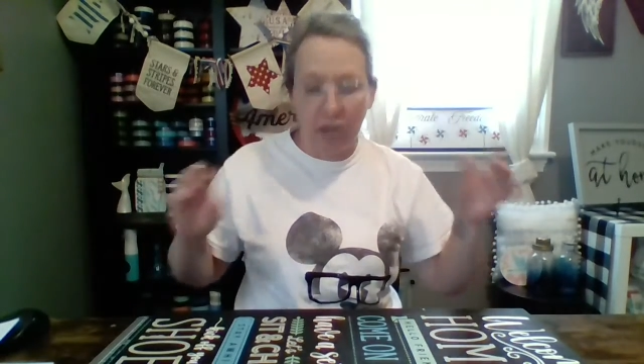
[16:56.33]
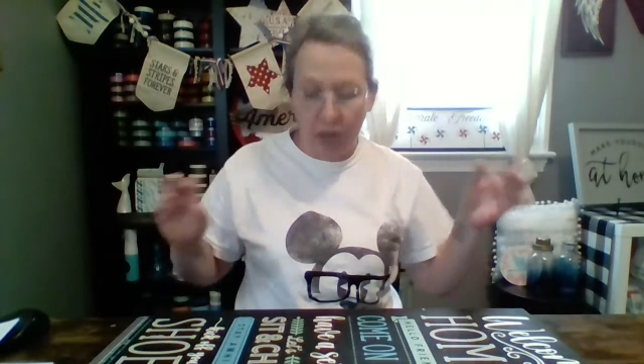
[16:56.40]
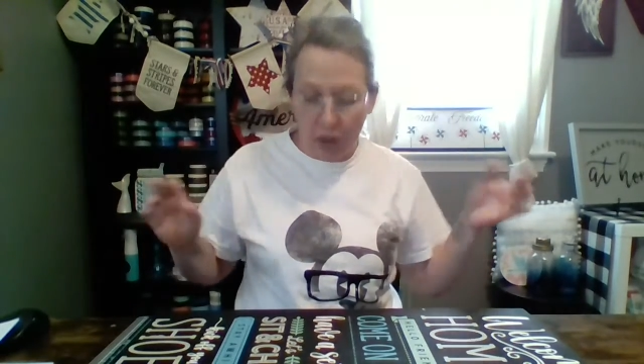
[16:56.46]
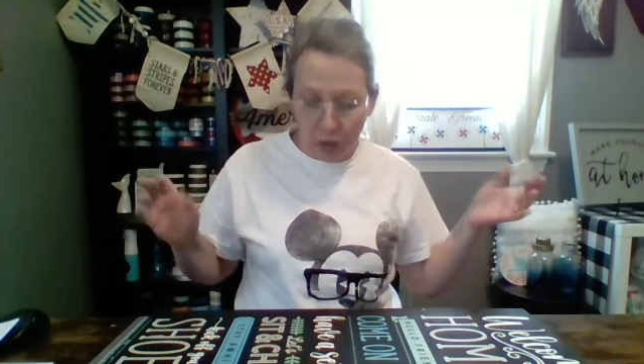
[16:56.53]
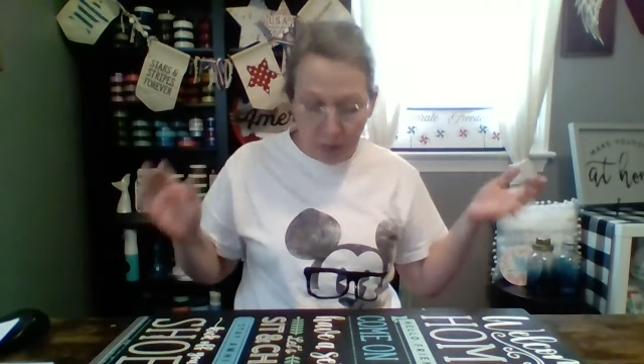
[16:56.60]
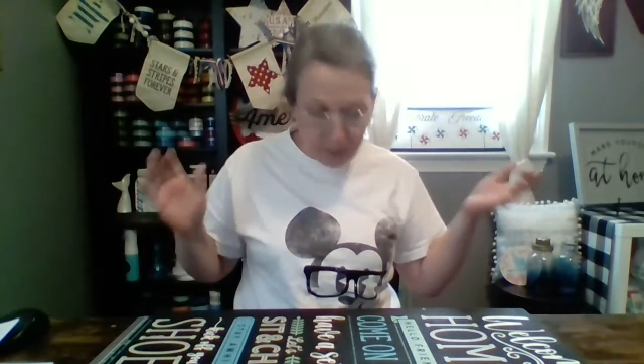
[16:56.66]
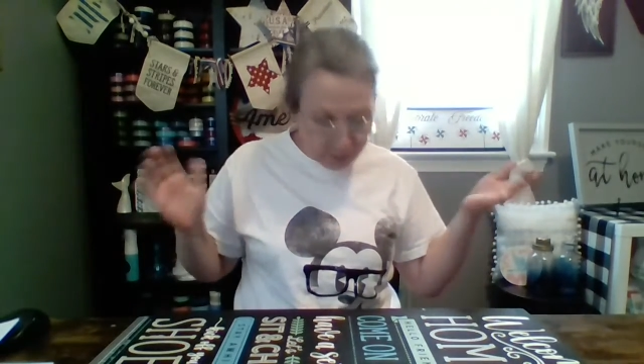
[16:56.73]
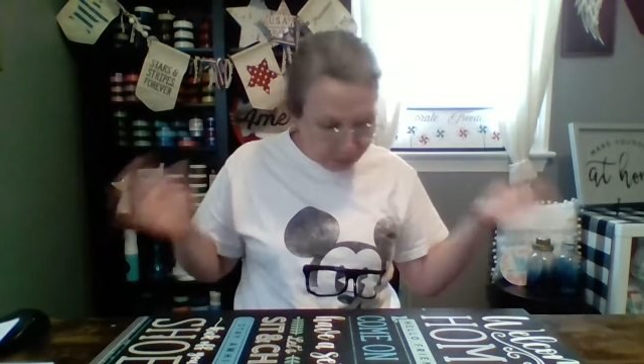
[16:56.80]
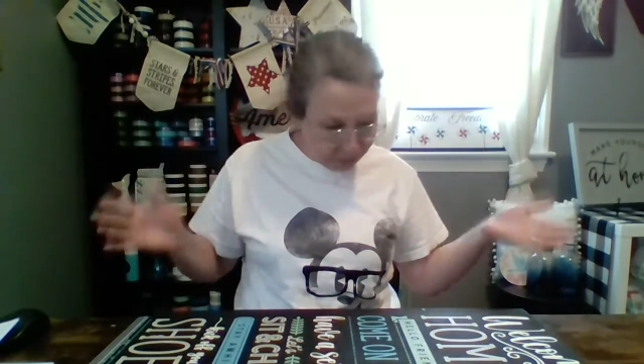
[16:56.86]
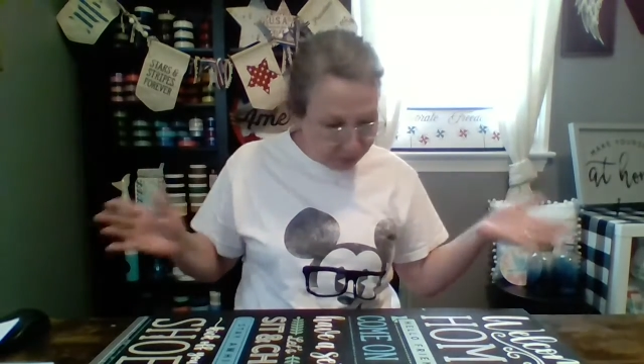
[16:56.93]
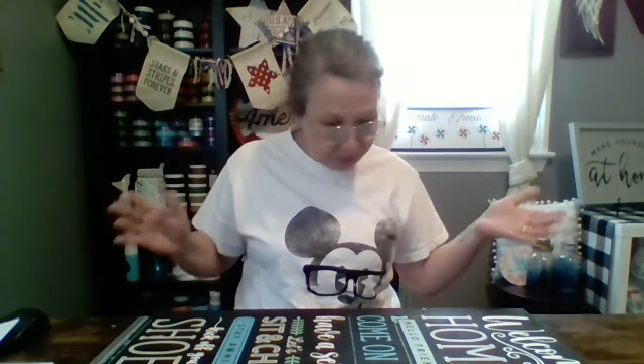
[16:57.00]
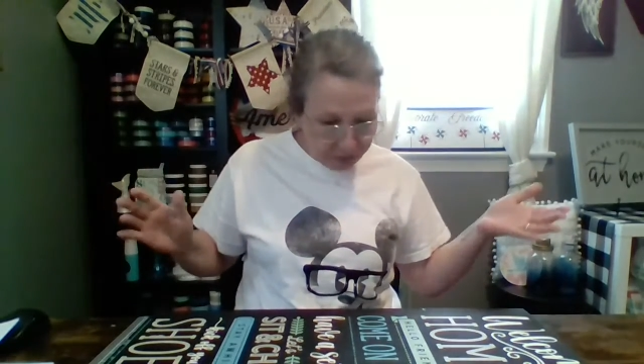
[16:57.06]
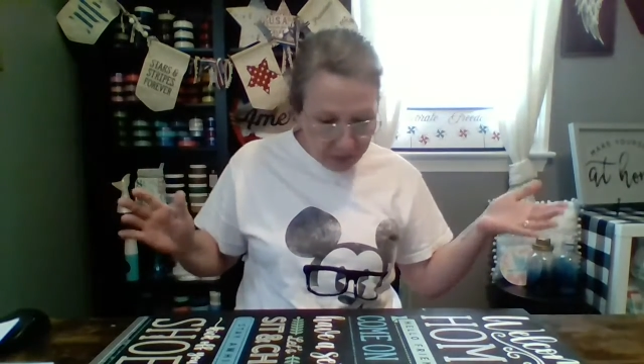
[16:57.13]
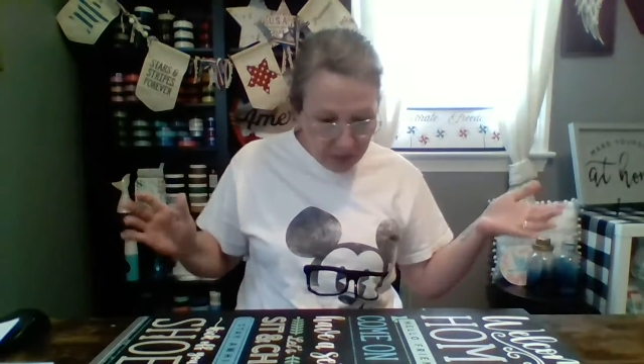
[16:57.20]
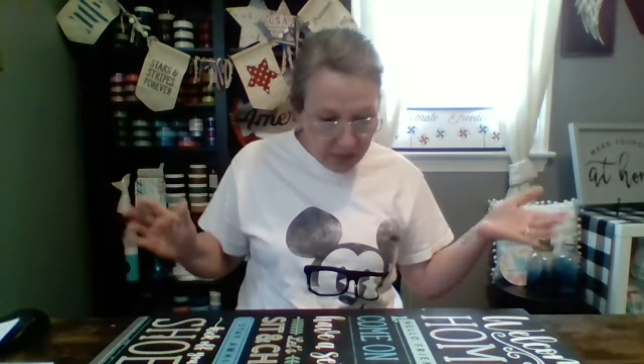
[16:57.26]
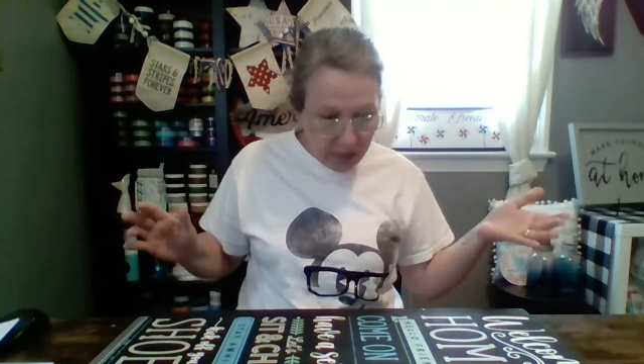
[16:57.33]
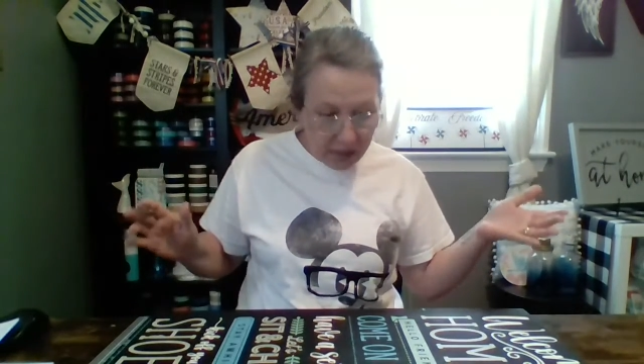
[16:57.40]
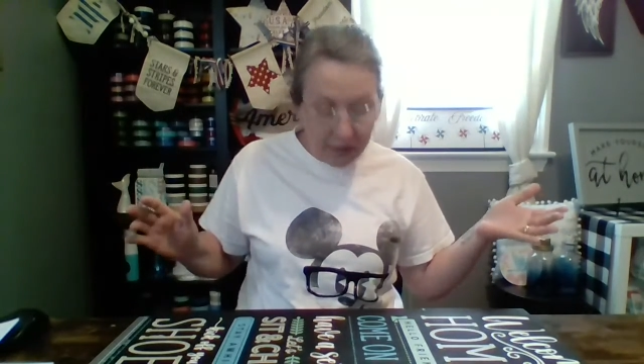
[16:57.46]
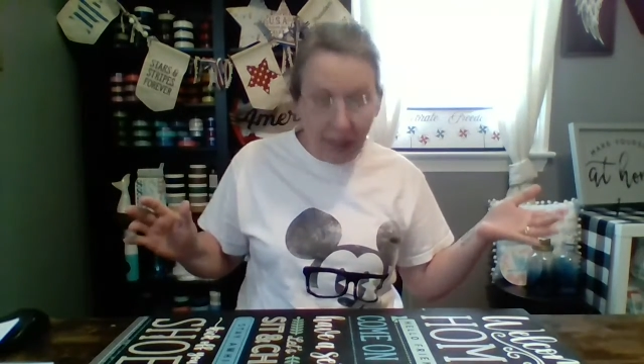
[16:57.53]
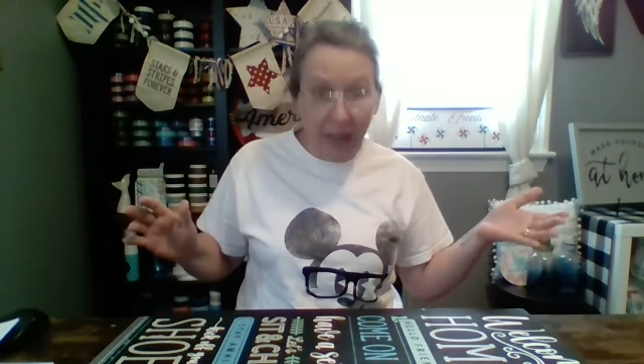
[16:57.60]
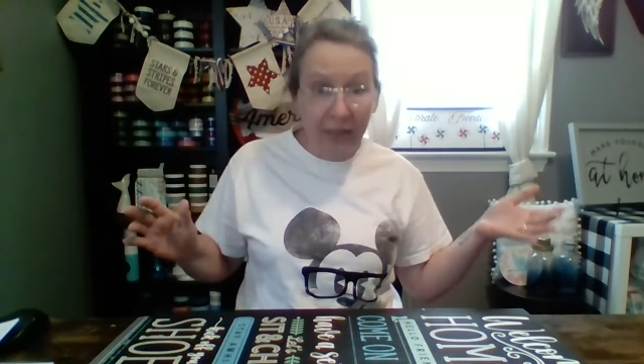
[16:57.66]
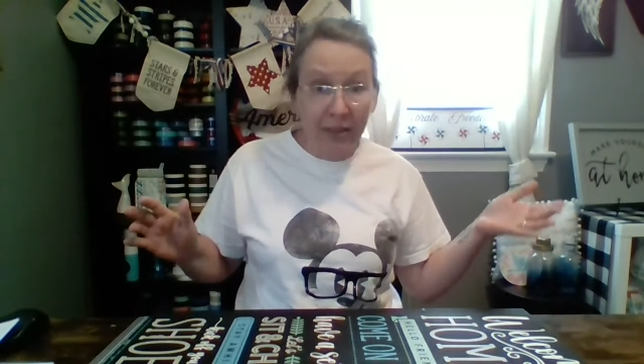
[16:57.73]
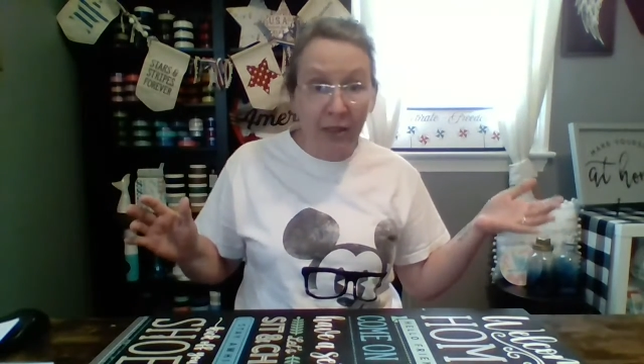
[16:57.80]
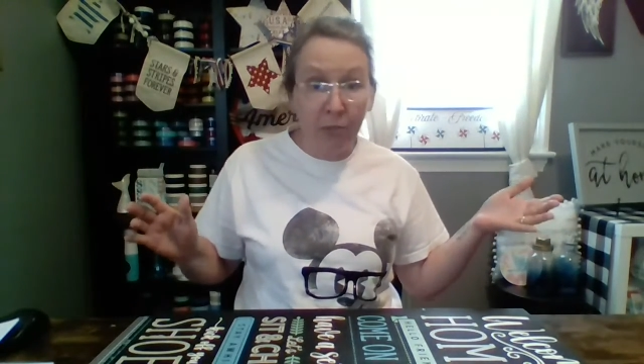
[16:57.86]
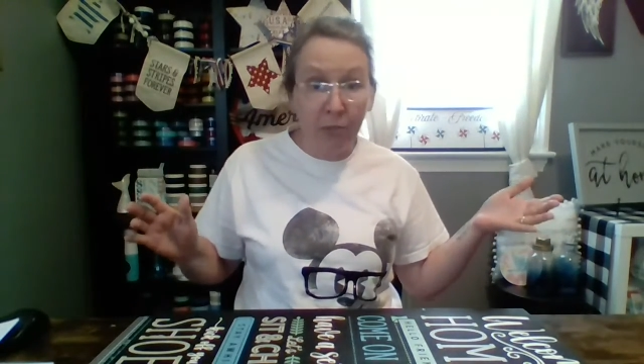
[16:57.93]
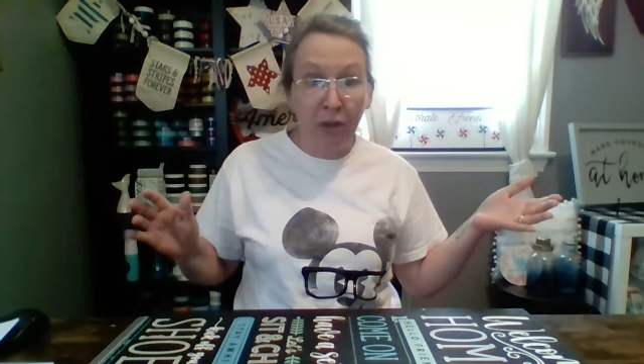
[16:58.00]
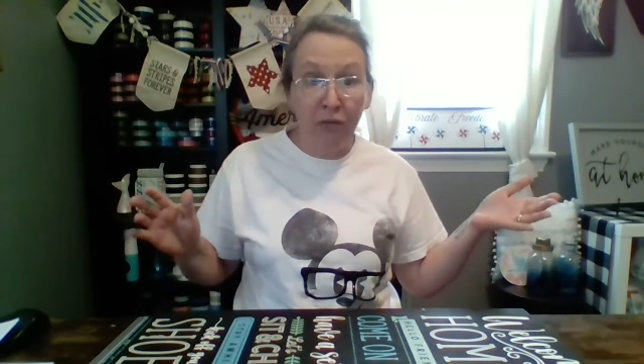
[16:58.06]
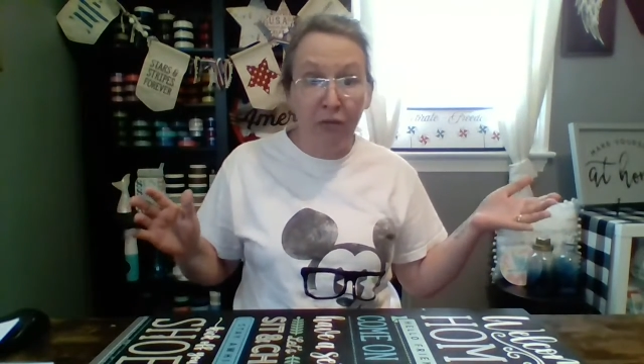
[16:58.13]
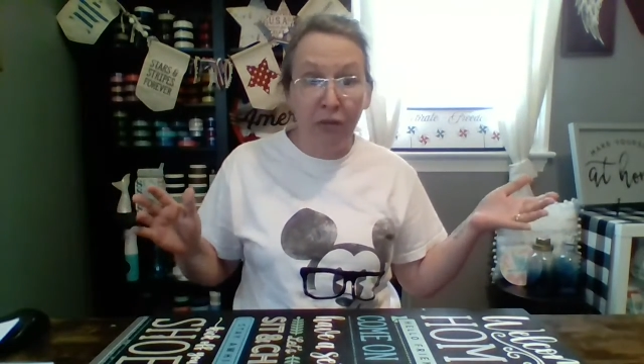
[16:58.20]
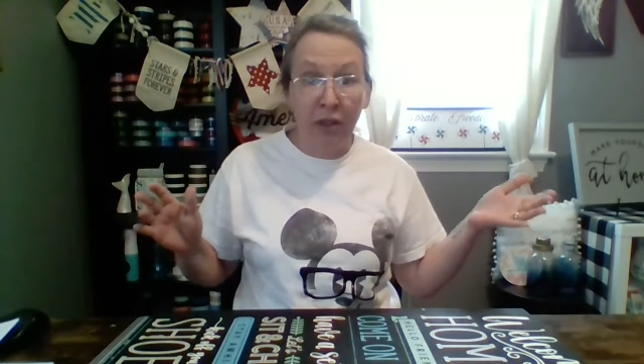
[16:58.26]
So that's it,
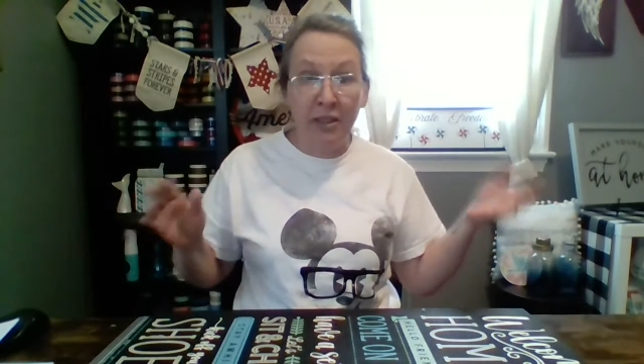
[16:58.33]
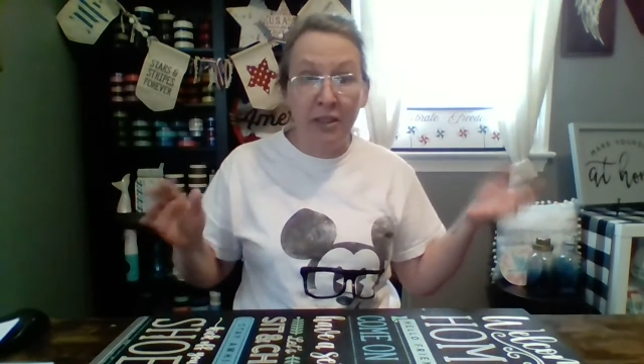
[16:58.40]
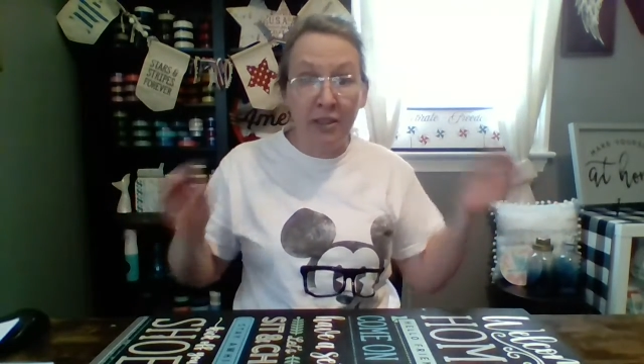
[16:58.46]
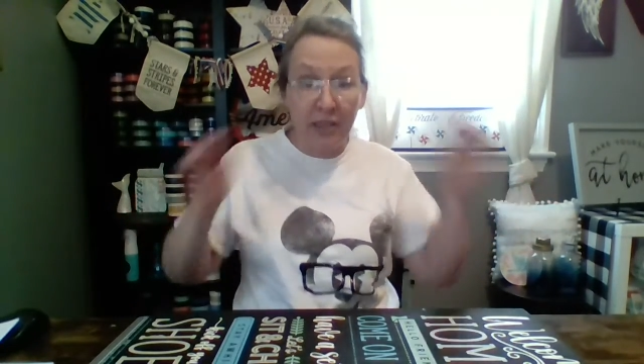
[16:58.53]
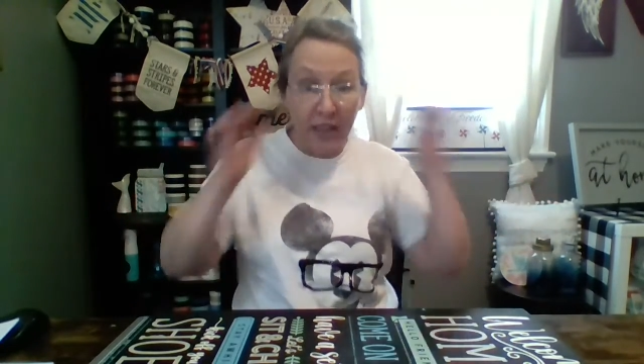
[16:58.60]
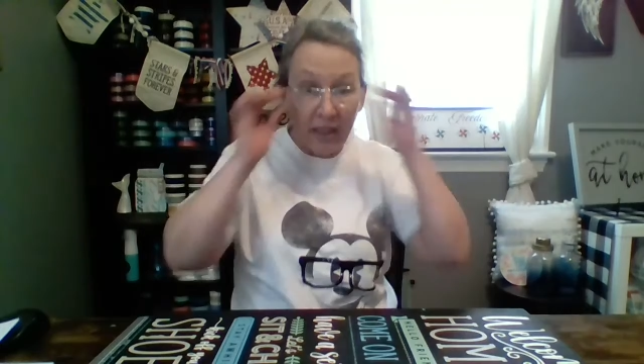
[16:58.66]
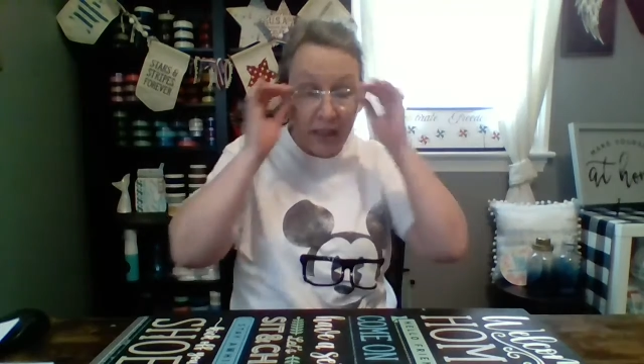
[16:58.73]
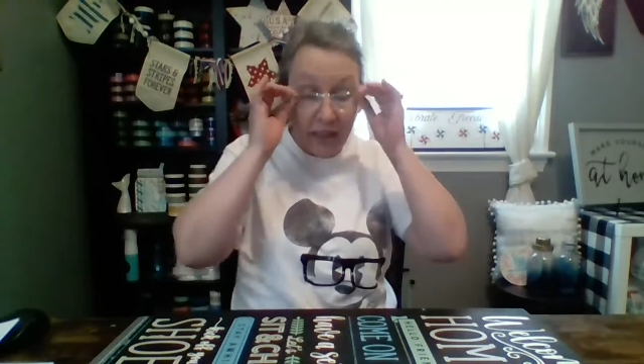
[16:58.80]
my friends.